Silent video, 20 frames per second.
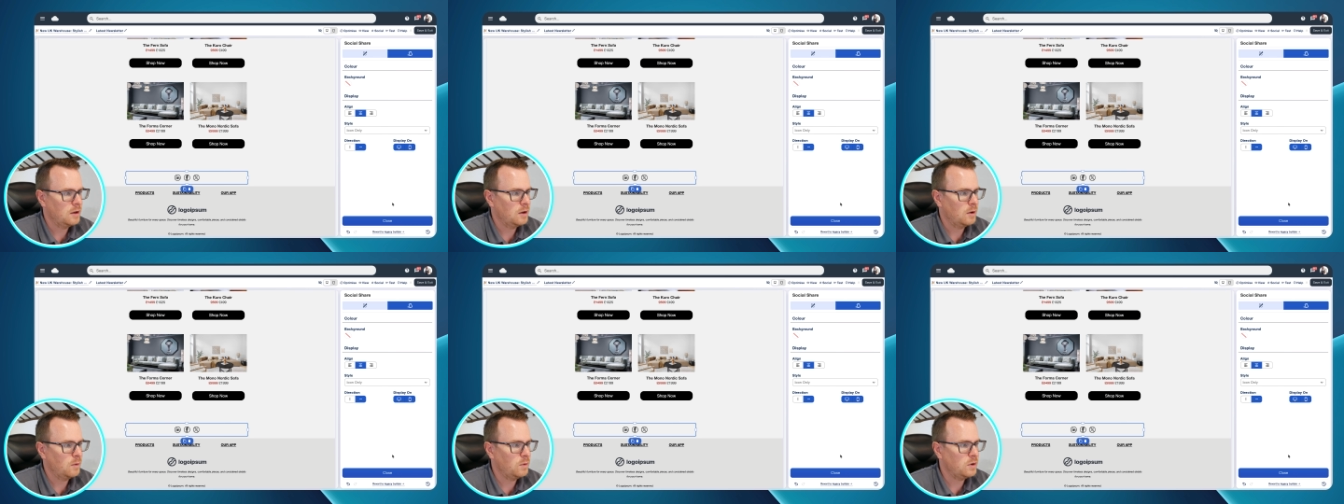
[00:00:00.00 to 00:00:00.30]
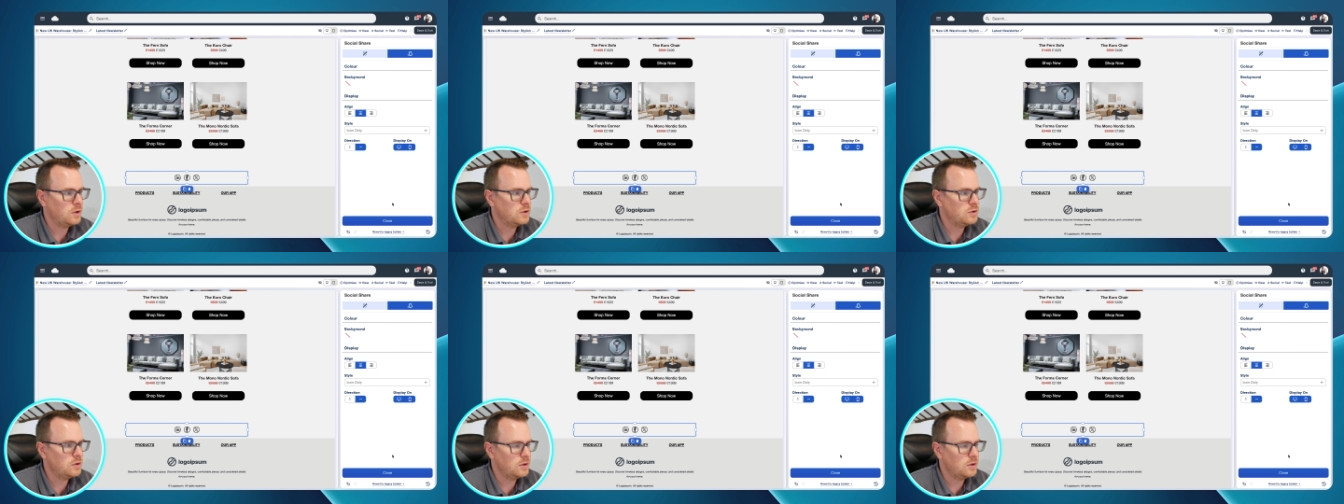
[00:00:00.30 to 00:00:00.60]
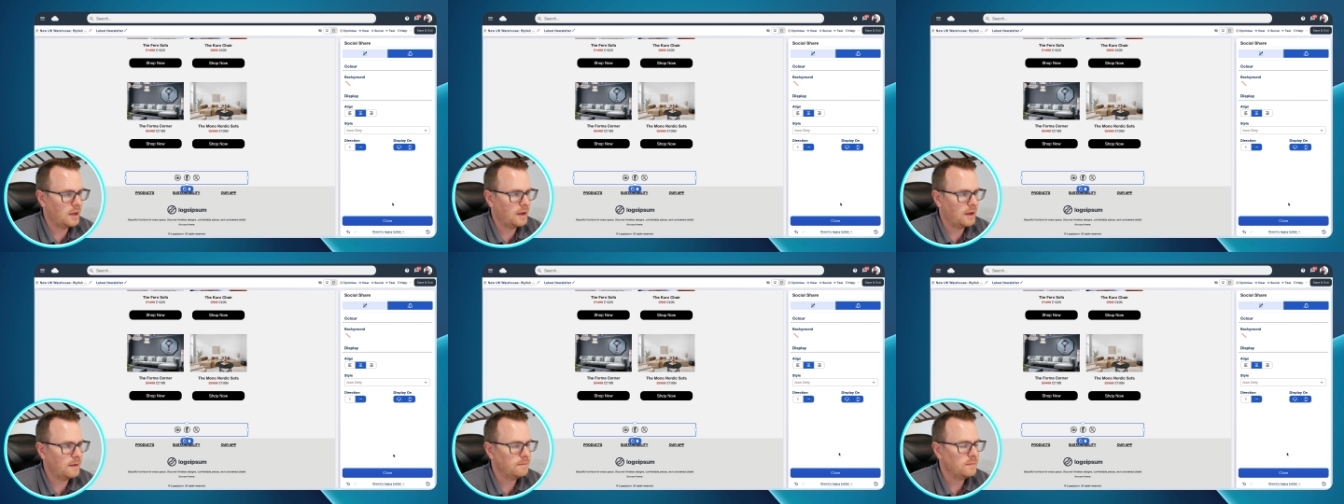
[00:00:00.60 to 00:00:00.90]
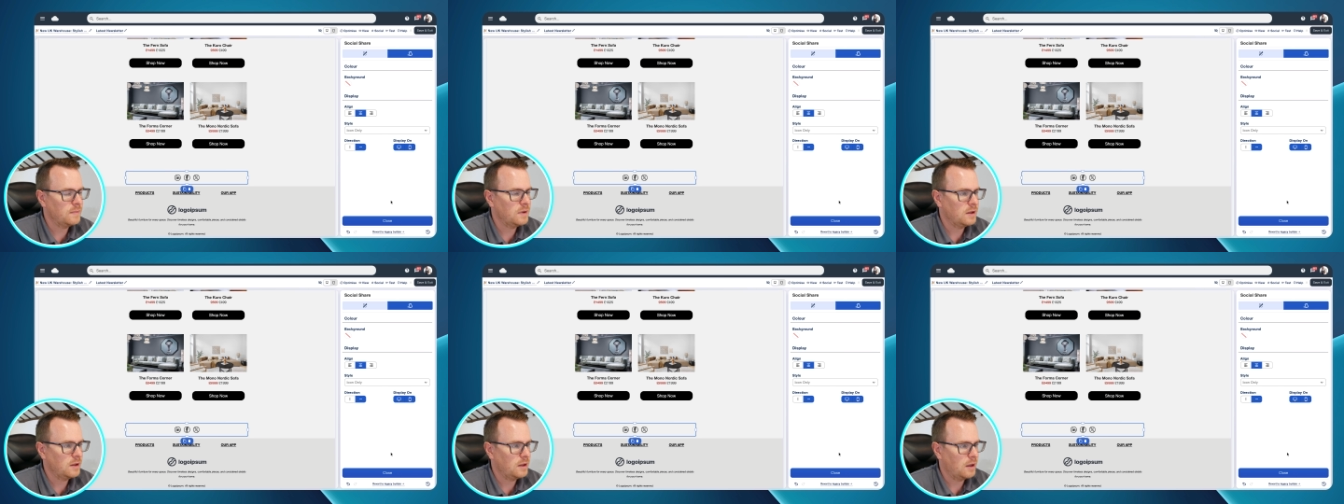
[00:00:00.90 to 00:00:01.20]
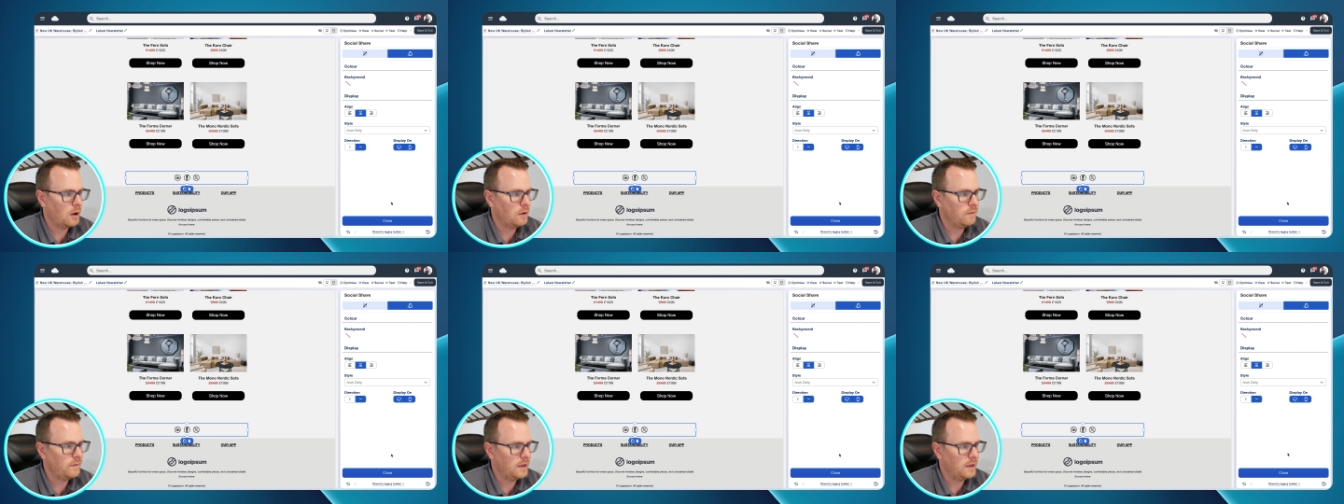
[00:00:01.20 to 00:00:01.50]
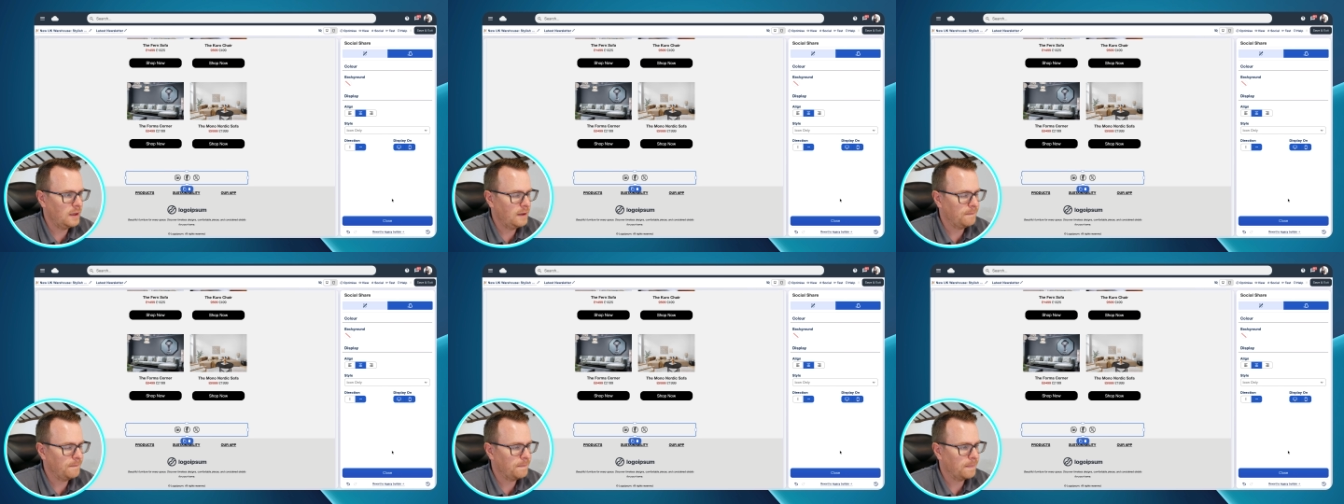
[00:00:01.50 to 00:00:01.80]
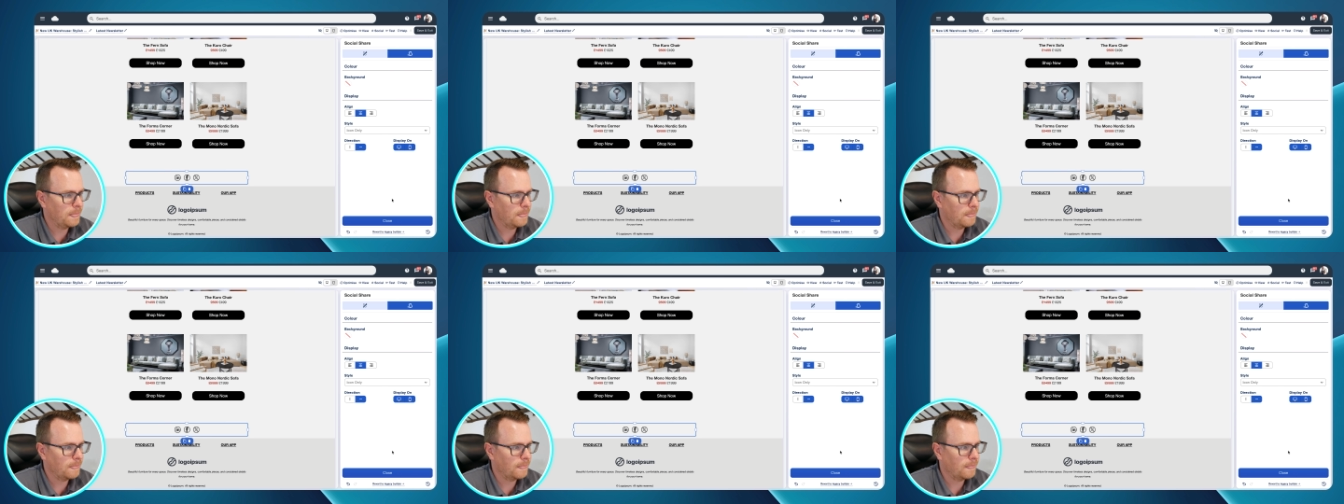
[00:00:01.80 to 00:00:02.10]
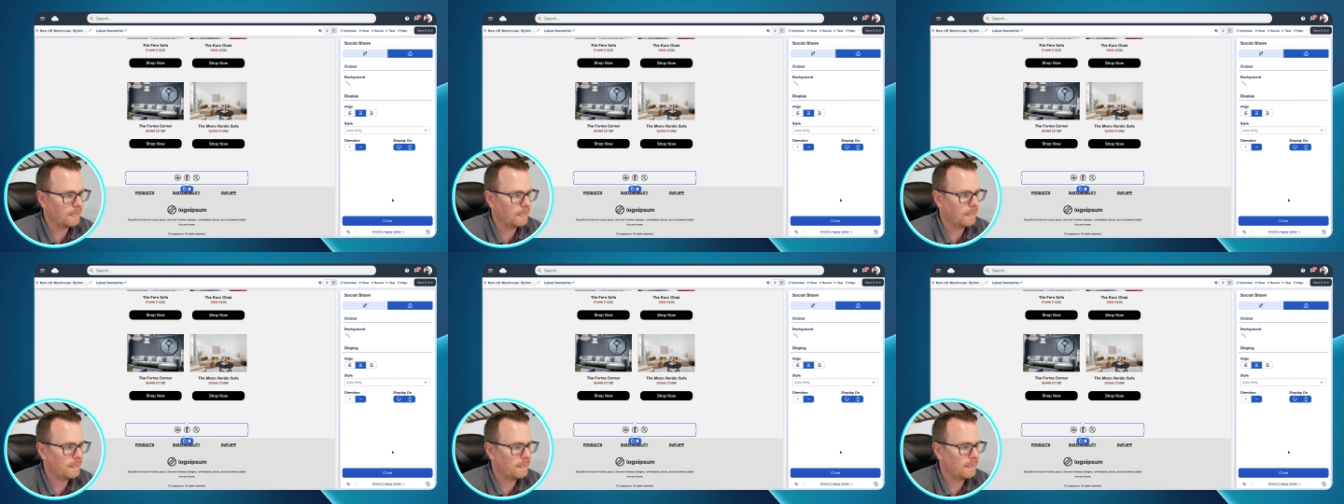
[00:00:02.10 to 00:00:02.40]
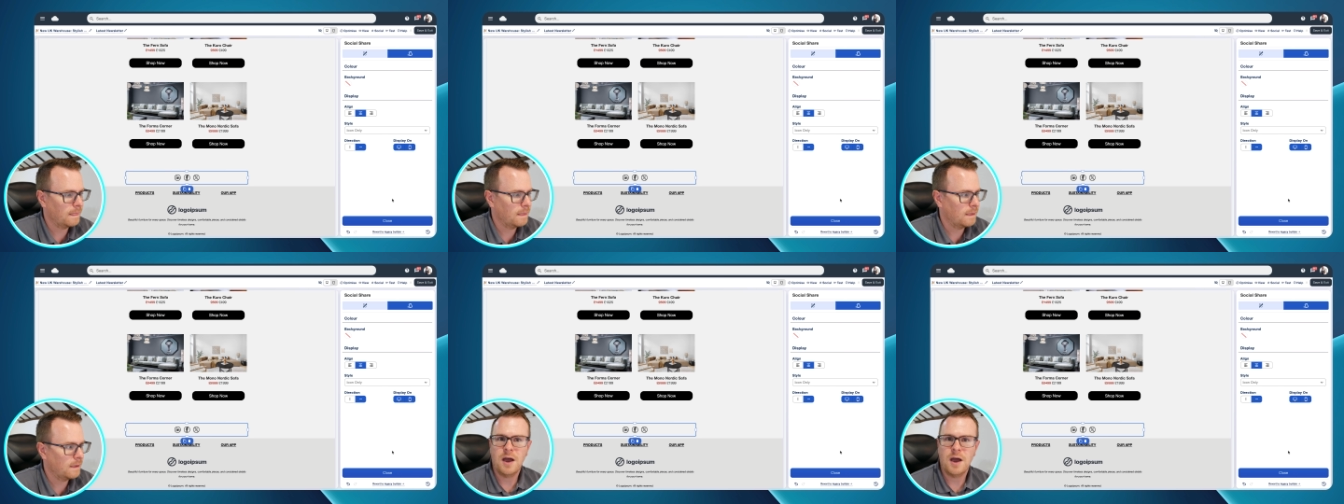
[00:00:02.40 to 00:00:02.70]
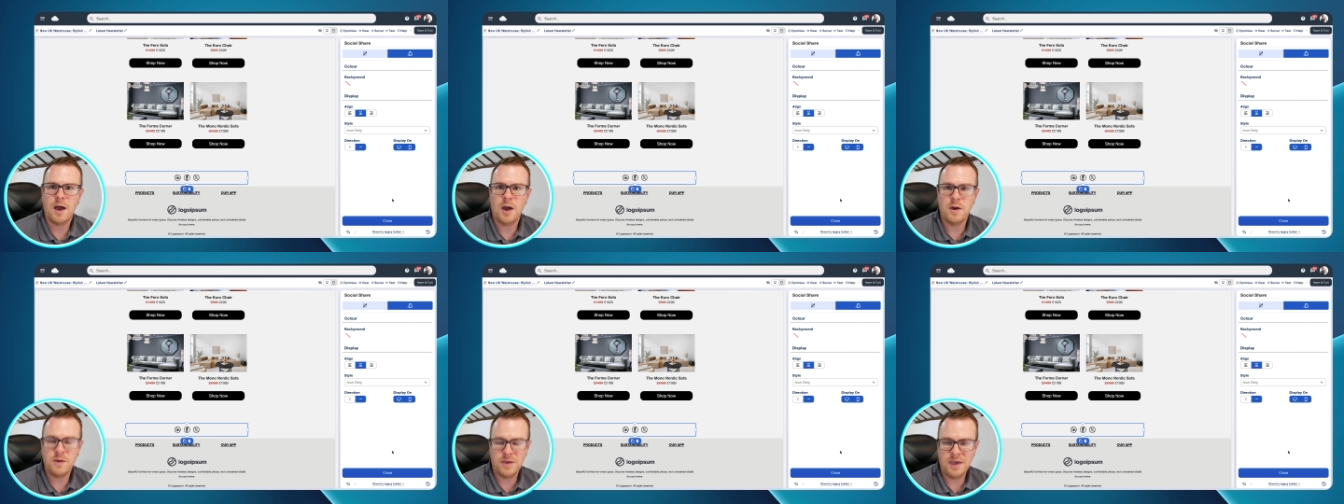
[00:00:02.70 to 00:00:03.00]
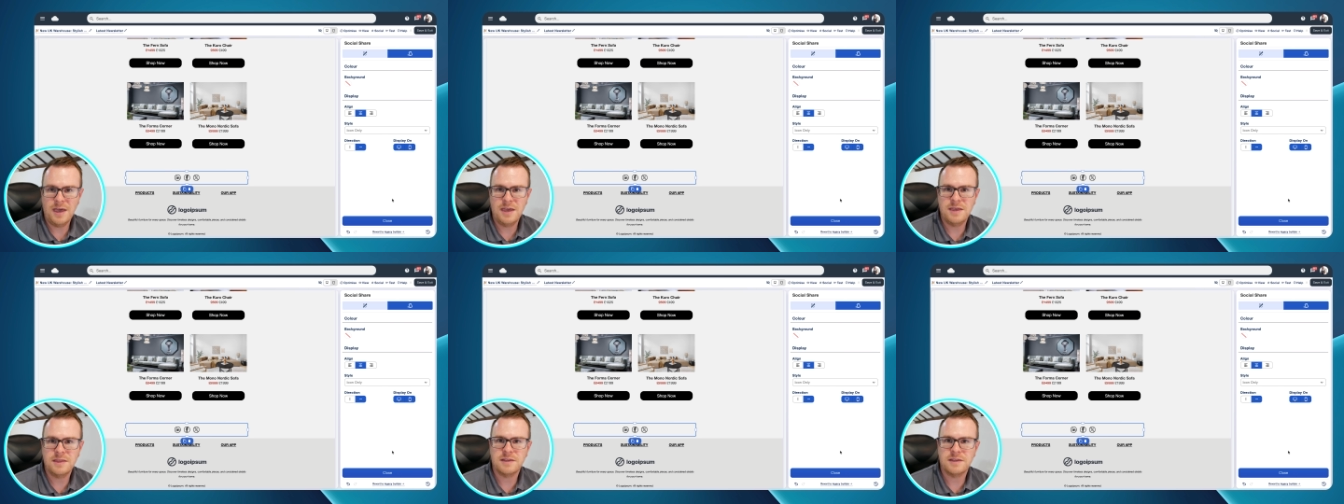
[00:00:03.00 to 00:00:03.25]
we can do that over here. Okay,